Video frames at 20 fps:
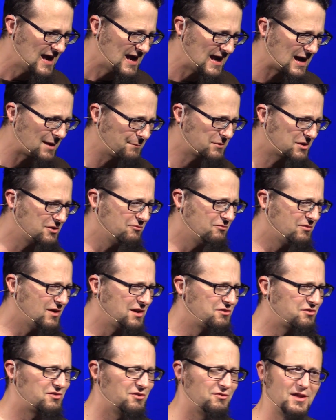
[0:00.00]
And I'm
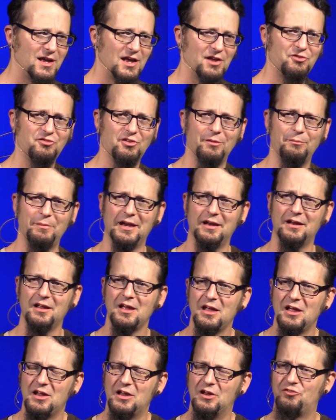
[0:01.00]
convinced of this. I mean,
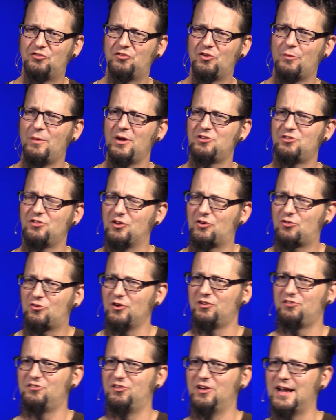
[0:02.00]
you know, so much of the
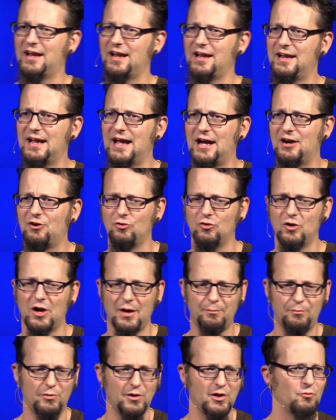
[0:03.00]
Christianity I grew
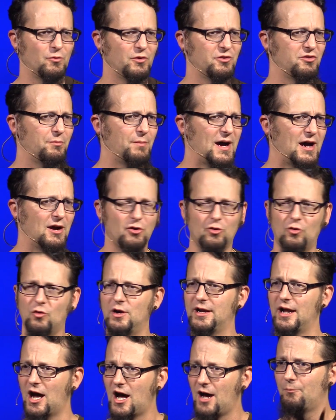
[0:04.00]
up with was about
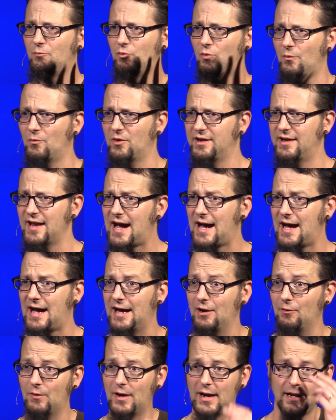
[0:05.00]
going up when we
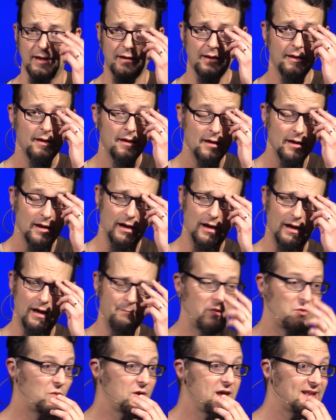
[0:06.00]
die, right?
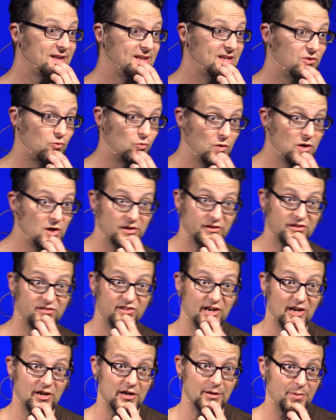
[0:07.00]
I mean, we had these really
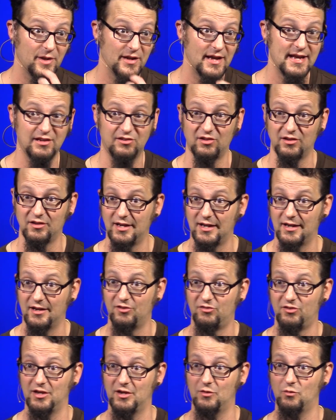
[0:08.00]
scary plays in
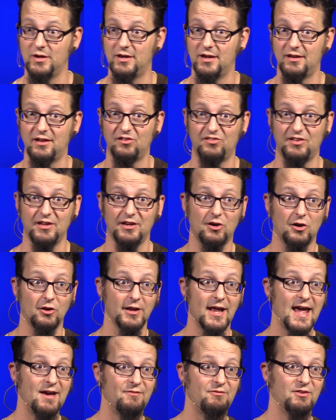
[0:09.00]
Tennessee. We did this thing
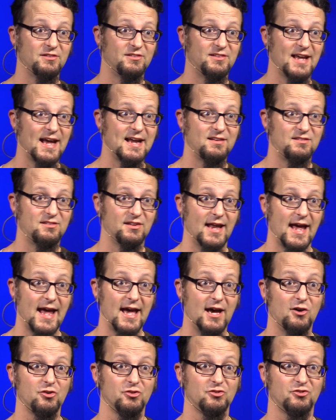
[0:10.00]
called Heaven's Gates and
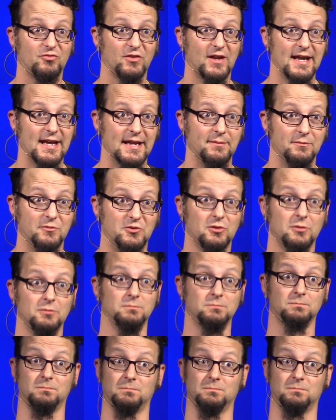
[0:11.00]
Hell's Flames.